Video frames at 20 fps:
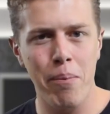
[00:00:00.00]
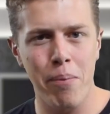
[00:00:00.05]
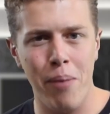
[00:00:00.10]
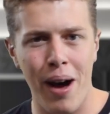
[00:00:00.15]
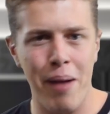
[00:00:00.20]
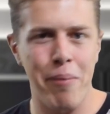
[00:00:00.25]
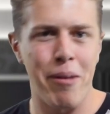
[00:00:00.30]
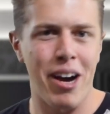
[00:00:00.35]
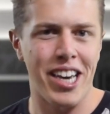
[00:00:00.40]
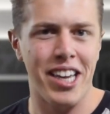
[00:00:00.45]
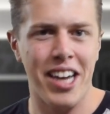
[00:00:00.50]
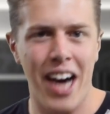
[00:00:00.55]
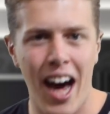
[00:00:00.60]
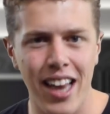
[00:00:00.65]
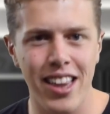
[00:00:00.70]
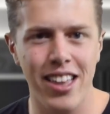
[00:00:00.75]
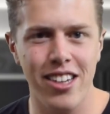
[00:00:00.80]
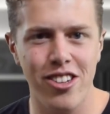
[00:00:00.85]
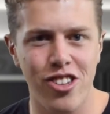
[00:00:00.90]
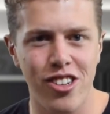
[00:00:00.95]
by my
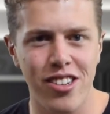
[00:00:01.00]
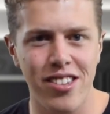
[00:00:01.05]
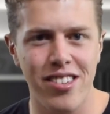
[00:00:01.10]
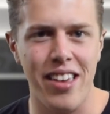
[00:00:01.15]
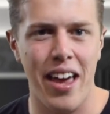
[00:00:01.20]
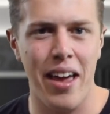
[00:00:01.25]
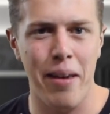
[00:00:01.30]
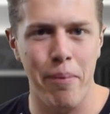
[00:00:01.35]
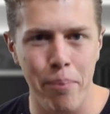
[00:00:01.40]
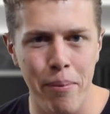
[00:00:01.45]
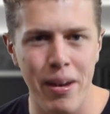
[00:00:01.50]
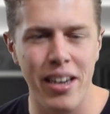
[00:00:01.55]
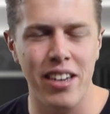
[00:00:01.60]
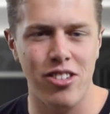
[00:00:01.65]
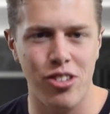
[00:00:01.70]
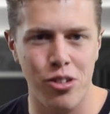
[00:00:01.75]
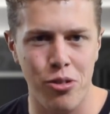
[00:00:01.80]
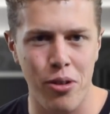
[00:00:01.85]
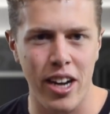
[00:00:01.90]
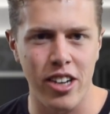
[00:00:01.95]
college's
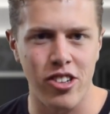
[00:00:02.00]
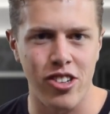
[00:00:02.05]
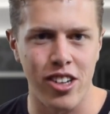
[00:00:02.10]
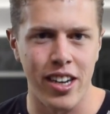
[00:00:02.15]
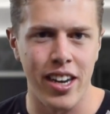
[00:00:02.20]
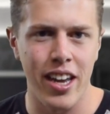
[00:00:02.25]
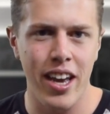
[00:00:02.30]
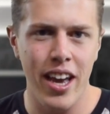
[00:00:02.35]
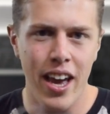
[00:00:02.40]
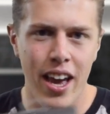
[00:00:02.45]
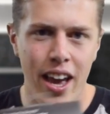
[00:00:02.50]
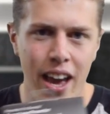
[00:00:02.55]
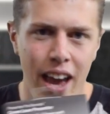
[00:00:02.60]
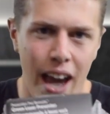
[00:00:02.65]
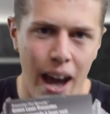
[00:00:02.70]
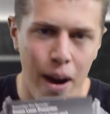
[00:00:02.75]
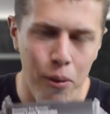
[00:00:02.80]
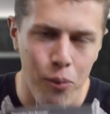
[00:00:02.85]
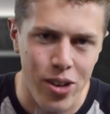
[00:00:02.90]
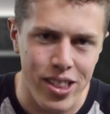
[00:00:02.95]
administration.
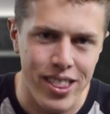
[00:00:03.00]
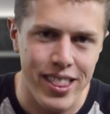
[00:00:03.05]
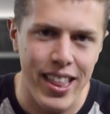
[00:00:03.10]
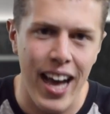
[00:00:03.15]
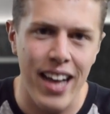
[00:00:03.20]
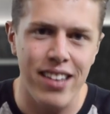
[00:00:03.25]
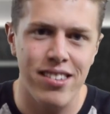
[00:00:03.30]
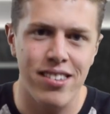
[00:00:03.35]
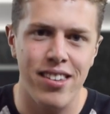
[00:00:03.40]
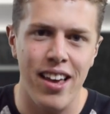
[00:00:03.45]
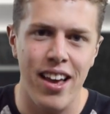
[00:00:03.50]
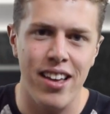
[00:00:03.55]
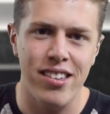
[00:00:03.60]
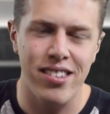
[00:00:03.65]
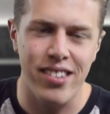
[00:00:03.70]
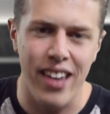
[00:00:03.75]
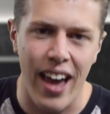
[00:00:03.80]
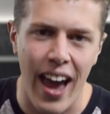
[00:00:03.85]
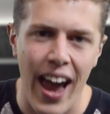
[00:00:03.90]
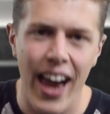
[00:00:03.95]
And what that says
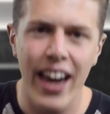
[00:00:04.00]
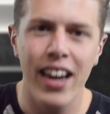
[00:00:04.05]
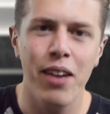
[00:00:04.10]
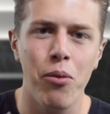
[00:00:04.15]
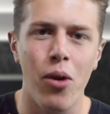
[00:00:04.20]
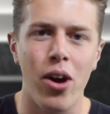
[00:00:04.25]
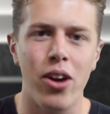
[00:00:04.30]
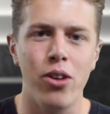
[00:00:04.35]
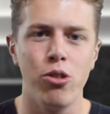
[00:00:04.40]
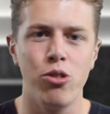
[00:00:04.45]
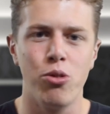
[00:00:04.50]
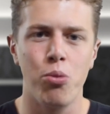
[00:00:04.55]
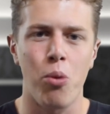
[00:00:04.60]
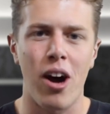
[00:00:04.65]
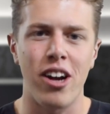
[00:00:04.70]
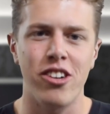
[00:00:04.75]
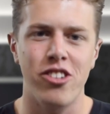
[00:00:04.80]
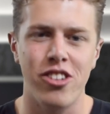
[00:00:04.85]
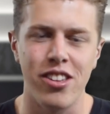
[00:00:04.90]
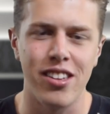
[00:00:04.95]
to anyone who's
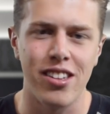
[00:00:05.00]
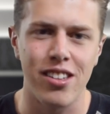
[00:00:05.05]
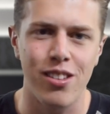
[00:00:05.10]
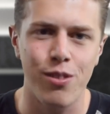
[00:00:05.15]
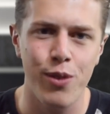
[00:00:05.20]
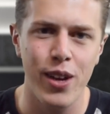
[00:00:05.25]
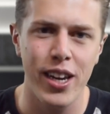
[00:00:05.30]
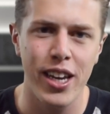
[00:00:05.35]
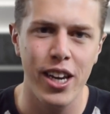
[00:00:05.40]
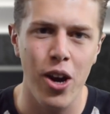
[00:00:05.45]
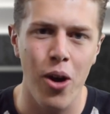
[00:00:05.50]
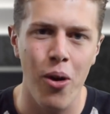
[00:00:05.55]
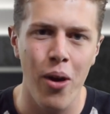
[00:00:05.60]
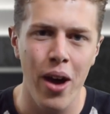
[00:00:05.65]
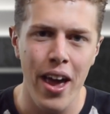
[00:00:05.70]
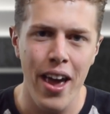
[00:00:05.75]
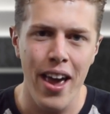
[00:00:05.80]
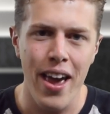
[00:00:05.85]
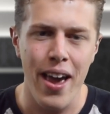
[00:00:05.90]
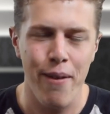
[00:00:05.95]
watching this video,
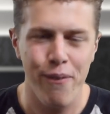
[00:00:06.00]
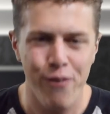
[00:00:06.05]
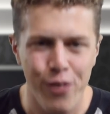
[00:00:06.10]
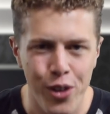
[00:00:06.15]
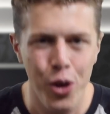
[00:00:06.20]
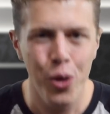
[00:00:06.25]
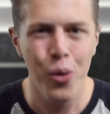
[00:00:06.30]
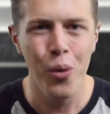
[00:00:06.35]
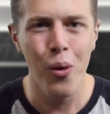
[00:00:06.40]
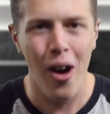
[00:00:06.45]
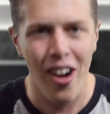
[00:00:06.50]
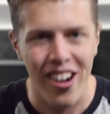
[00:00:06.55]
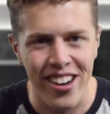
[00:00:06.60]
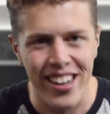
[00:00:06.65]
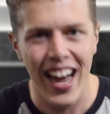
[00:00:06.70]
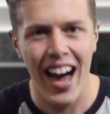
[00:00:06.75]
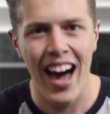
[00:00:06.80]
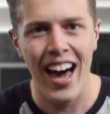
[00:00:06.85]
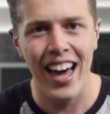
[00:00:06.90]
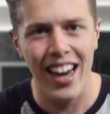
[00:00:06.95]
if you are
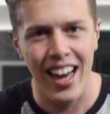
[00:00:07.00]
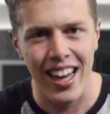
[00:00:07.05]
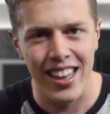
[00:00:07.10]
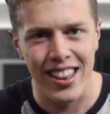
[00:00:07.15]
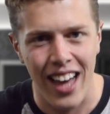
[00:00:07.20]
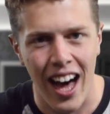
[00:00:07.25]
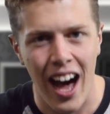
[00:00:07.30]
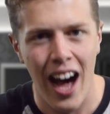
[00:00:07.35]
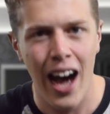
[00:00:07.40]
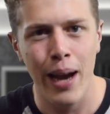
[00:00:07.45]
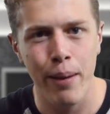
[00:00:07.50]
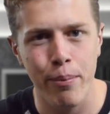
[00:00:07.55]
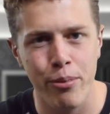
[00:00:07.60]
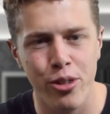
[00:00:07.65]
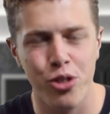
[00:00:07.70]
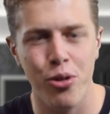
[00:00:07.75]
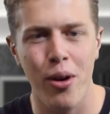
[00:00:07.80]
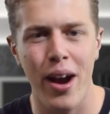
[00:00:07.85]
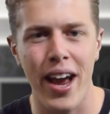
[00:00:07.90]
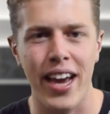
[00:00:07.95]
not on the hype
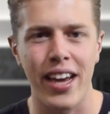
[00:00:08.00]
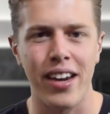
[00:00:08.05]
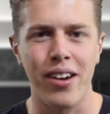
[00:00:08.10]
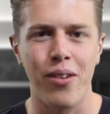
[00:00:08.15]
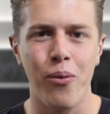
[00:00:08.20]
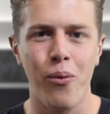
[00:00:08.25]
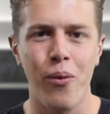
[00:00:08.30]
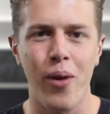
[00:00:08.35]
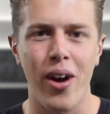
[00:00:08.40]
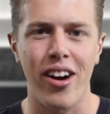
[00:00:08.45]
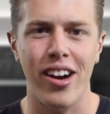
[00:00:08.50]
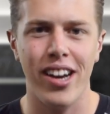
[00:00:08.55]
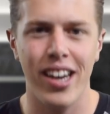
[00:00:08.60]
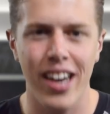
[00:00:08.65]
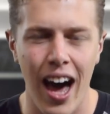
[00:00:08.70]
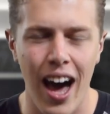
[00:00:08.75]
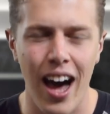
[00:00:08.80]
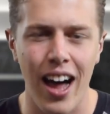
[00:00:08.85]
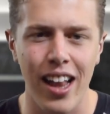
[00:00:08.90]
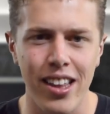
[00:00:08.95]
train where a
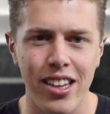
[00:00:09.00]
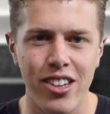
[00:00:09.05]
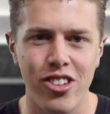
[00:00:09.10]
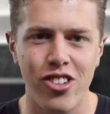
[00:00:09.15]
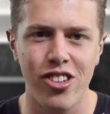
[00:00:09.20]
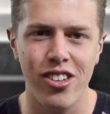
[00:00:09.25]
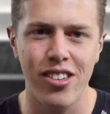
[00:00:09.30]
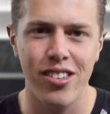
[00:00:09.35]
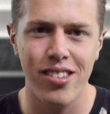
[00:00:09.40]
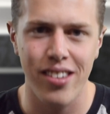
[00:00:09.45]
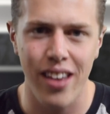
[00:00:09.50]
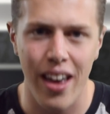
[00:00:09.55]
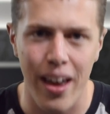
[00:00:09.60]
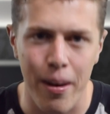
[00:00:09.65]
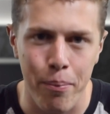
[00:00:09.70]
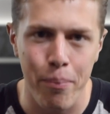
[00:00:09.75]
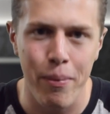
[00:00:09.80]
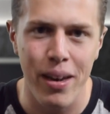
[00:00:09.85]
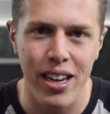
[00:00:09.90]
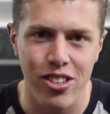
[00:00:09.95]
college's
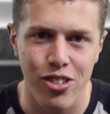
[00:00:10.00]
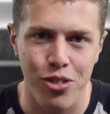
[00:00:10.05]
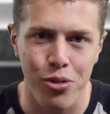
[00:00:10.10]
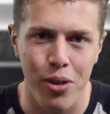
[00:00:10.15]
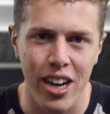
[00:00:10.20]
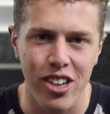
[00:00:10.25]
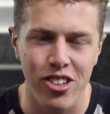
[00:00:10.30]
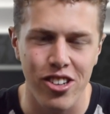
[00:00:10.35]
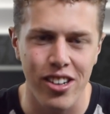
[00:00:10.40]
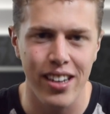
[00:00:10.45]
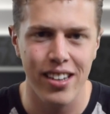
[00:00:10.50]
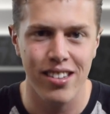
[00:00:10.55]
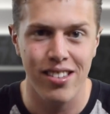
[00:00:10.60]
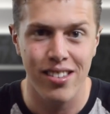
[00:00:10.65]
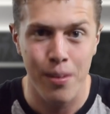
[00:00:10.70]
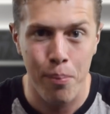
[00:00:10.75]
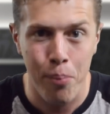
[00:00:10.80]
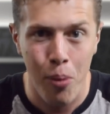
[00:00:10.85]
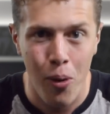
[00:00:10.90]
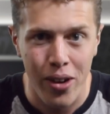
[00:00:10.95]
administration is
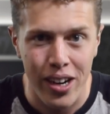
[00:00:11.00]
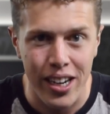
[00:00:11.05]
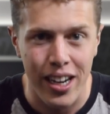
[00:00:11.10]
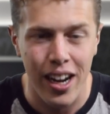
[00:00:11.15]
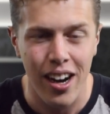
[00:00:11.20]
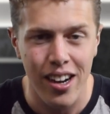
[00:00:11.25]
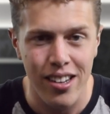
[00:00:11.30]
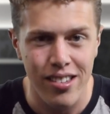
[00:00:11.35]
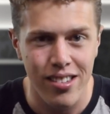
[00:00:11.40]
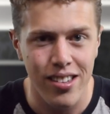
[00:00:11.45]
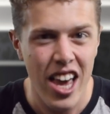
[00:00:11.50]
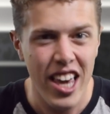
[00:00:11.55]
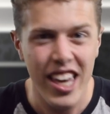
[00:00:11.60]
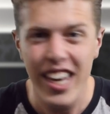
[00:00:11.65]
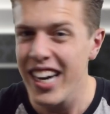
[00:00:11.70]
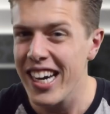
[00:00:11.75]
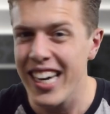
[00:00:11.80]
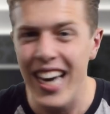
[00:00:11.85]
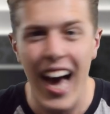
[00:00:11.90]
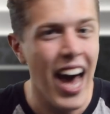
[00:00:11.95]
supporting us,
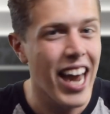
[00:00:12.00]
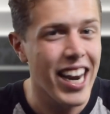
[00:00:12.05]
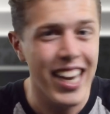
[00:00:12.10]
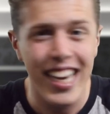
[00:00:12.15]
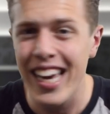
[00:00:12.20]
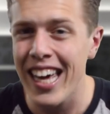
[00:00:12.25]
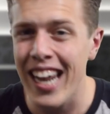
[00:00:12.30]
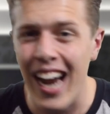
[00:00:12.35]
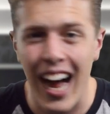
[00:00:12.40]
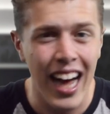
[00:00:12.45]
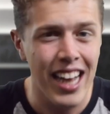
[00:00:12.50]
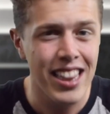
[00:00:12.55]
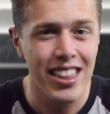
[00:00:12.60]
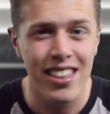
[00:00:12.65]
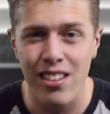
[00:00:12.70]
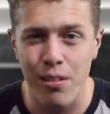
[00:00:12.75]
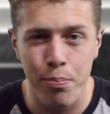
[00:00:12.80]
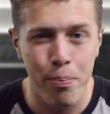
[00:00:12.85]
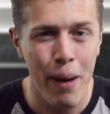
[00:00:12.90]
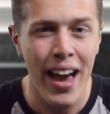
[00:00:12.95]
you gotta get on
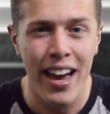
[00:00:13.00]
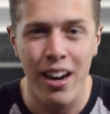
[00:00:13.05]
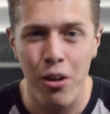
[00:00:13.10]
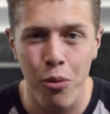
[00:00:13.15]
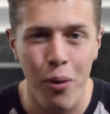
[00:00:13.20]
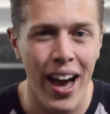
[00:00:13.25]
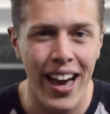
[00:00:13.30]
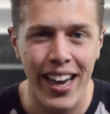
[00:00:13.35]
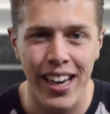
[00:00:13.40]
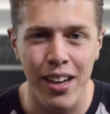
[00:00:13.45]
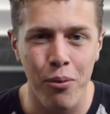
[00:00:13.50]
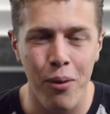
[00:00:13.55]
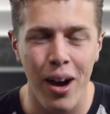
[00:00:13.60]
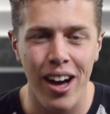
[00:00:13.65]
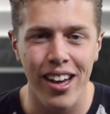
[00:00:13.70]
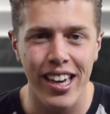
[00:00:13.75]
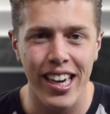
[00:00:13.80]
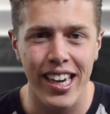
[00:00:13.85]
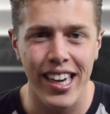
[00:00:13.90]
this bandwagon while you